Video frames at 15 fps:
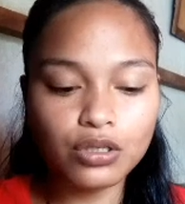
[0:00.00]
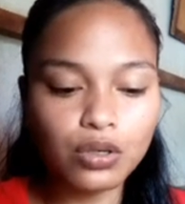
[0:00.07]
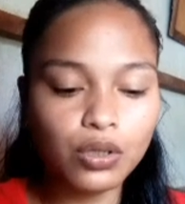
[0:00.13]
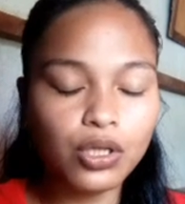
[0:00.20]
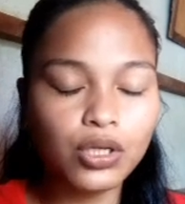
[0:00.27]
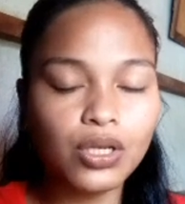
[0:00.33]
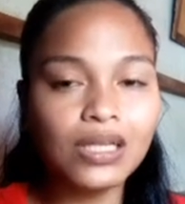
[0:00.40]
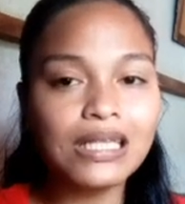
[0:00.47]
So
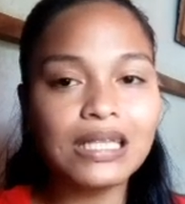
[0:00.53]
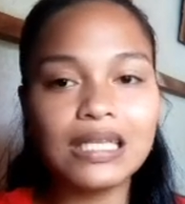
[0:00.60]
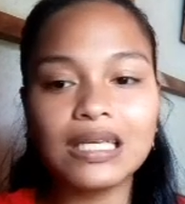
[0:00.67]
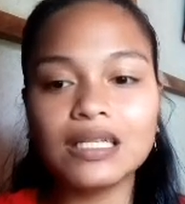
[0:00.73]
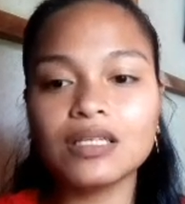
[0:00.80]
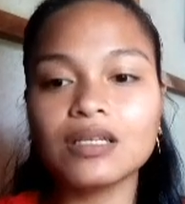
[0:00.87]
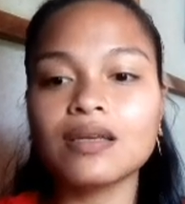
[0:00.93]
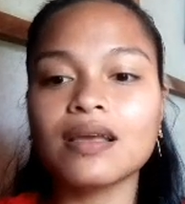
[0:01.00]
you don't
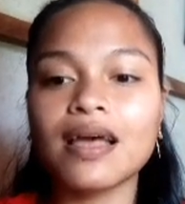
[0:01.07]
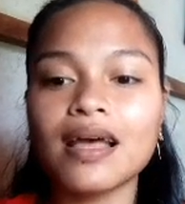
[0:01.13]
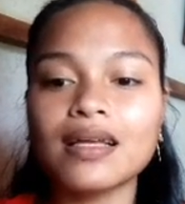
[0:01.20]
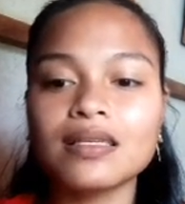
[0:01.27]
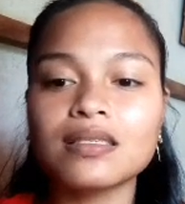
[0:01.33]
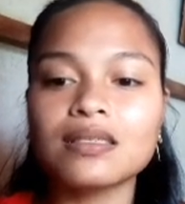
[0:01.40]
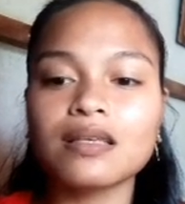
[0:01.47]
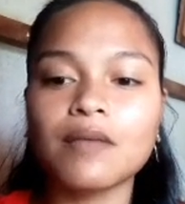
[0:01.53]
need to
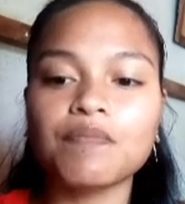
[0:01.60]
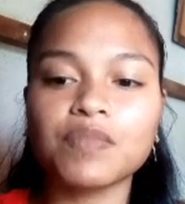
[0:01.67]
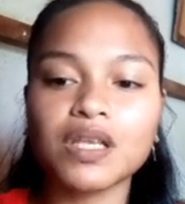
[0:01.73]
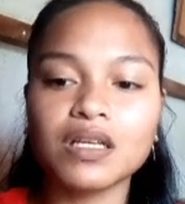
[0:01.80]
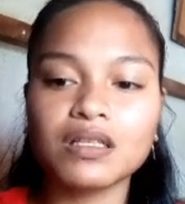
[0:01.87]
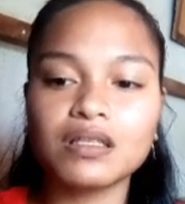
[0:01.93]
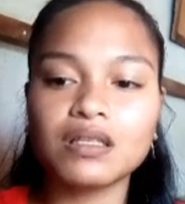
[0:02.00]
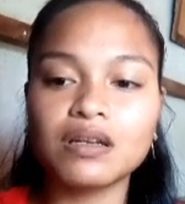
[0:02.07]
guess
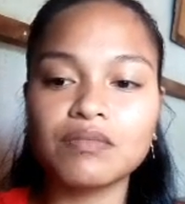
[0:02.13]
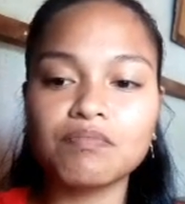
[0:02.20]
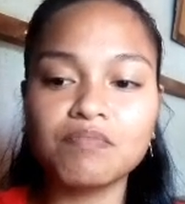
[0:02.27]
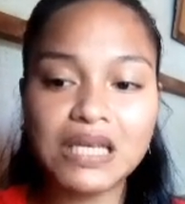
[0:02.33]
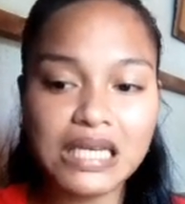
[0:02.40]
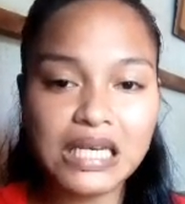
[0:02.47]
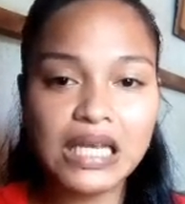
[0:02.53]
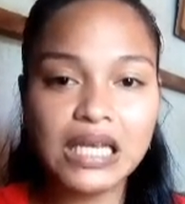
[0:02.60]
the
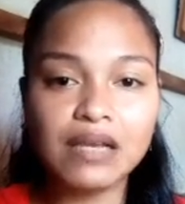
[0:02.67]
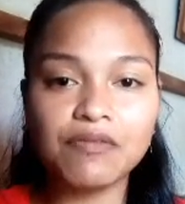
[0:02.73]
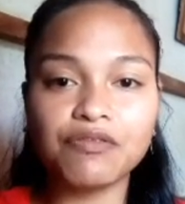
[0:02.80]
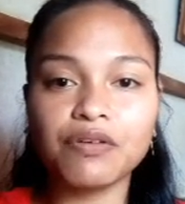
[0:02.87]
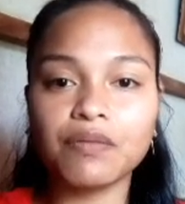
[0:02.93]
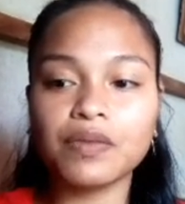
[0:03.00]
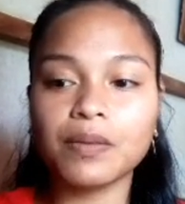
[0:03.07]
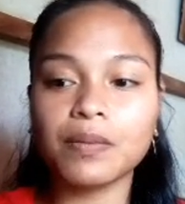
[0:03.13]
meaning
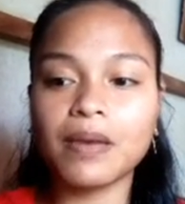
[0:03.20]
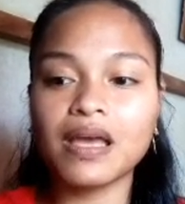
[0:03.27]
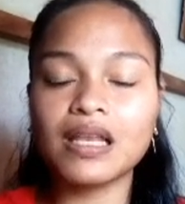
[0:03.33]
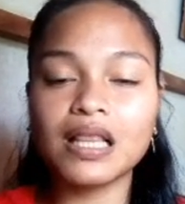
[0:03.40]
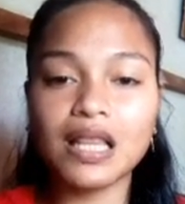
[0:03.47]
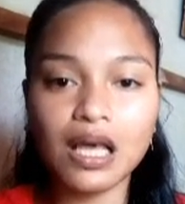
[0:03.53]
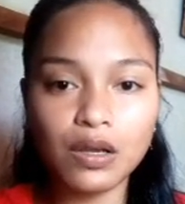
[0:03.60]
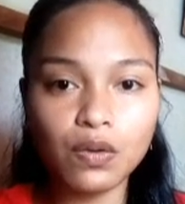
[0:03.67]
from the
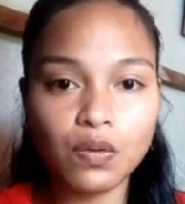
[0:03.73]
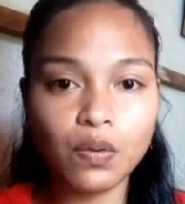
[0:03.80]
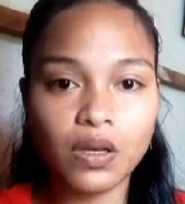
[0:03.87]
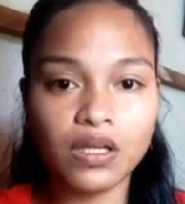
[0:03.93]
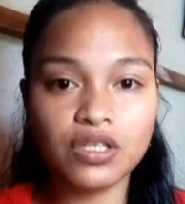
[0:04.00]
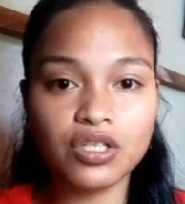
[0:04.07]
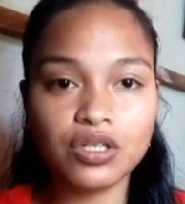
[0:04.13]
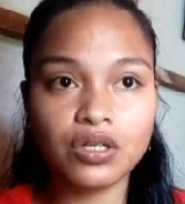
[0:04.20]
body
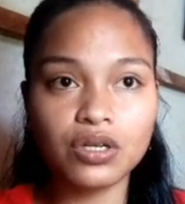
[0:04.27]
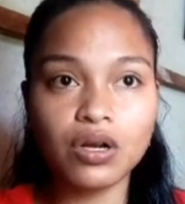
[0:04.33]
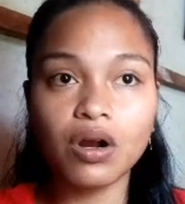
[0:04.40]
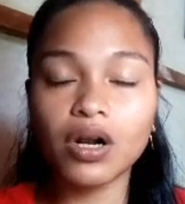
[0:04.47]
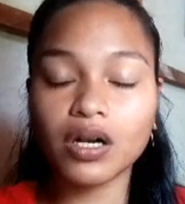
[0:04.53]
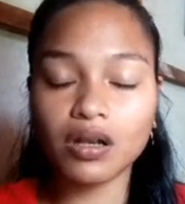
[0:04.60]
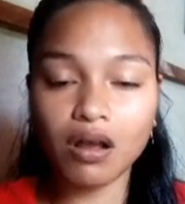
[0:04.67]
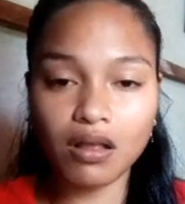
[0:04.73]
language
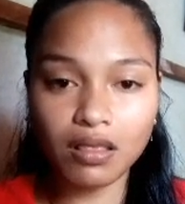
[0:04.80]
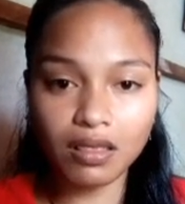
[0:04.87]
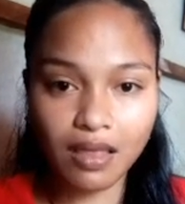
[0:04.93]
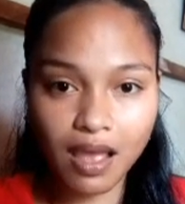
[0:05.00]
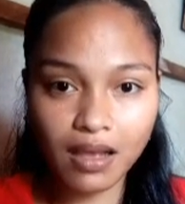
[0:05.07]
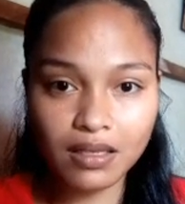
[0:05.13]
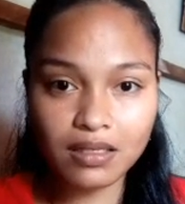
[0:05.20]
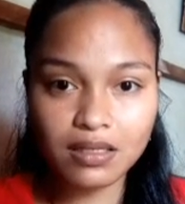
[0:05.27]
or
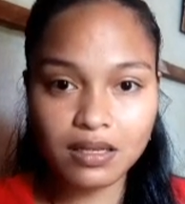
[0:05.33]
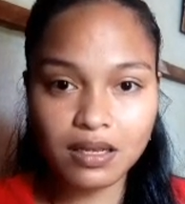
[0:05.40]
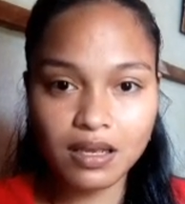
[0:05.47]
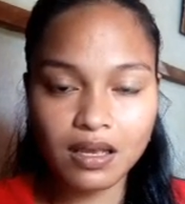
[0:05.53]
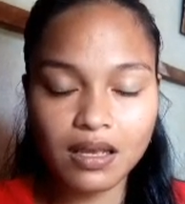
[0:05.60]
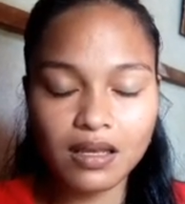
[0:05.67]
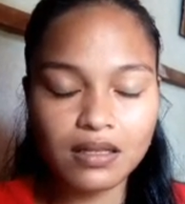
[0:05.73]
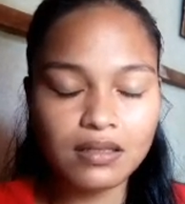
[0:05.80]
context.
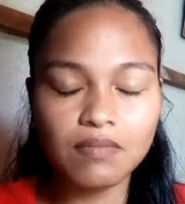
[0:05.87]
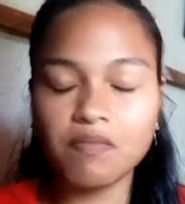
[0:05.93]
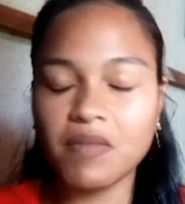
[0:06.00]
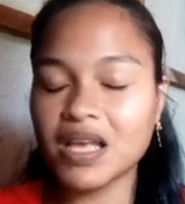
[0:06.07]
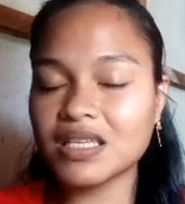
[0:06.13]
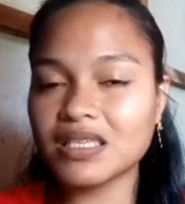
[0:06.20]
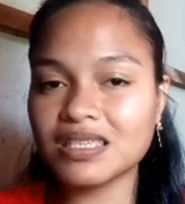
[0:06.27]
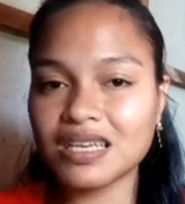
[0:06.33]
The
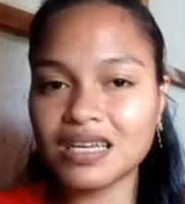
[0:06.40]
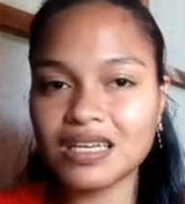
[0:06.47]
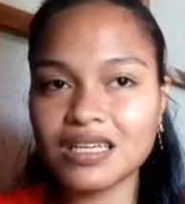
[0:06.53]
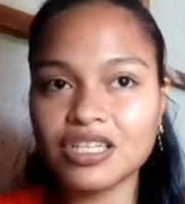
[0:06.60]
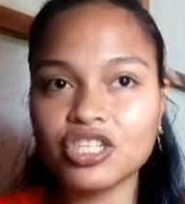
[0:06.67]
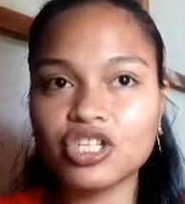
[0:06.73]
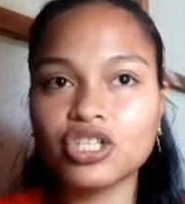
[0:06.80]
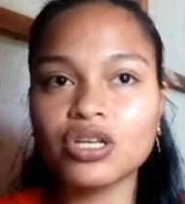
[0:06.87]

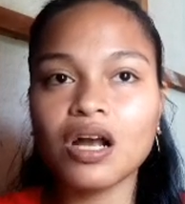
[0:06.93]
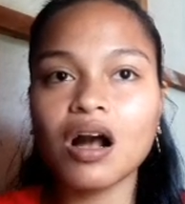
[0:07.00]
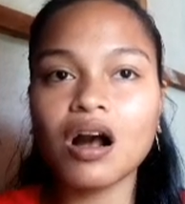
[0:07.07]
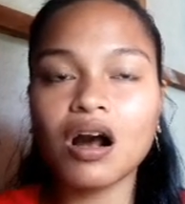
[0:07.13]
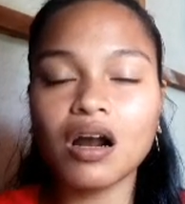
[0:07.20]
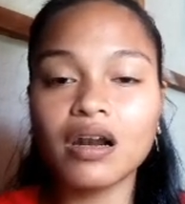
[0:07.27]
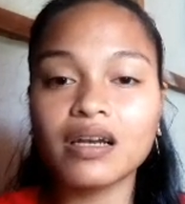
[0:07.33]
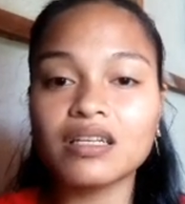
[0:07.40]
message
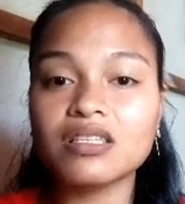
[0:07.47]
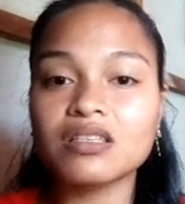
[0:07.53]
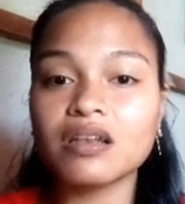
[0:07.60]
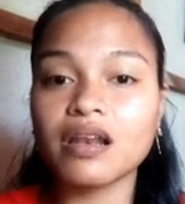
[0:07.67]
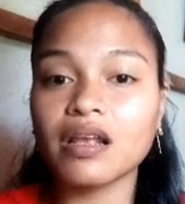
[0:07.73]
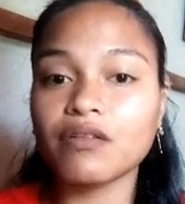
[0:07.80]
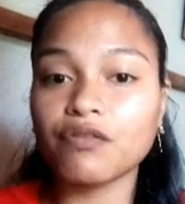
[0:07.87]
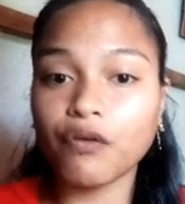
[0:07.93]
are
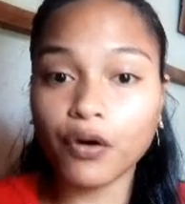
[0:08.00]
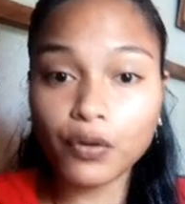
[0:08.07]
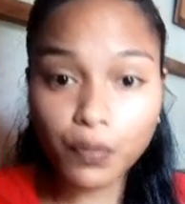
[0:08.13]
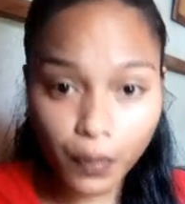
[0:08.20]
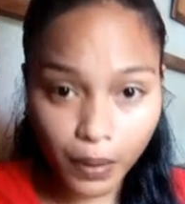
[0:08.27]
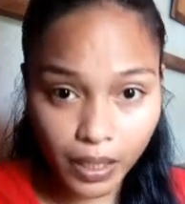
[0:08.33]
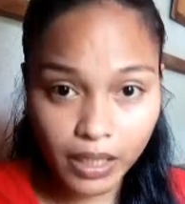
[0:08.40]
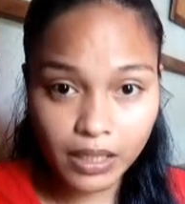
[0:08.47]

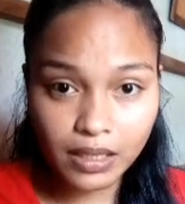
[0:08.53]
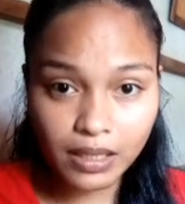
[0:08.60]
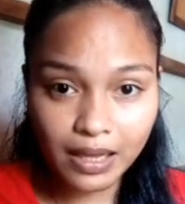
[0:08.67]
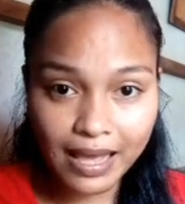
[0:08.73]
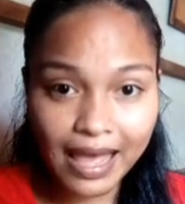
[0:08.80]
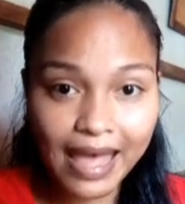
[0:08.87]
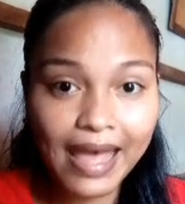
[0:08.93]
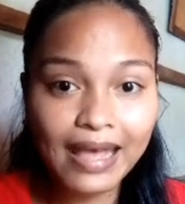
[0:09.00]
straightforward
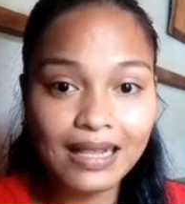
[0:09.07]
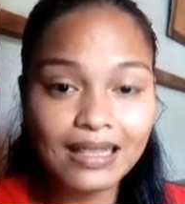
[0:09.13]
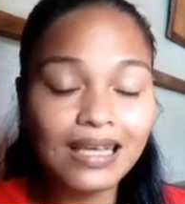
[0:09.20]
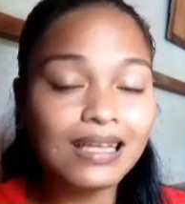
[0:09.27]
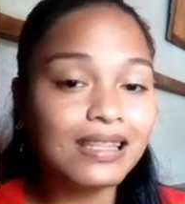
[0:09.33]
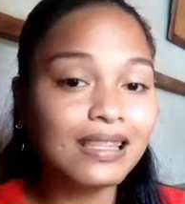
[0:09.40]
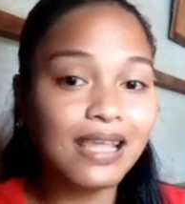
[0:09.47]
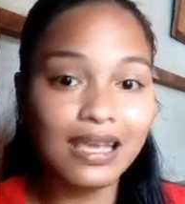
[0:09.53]
and
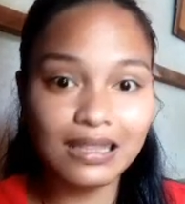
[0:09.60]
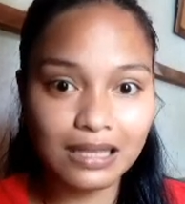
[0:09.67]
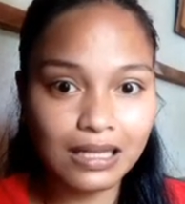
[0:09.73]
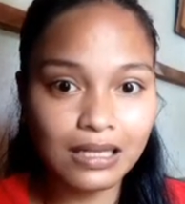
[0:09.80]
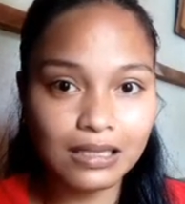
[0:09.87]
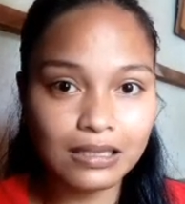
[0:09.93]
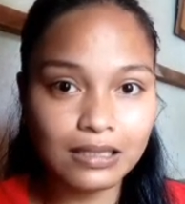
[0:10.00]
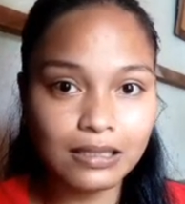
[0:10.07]

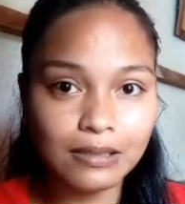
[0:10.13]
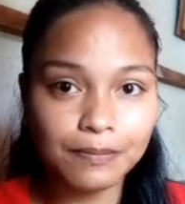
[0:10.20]
detailed.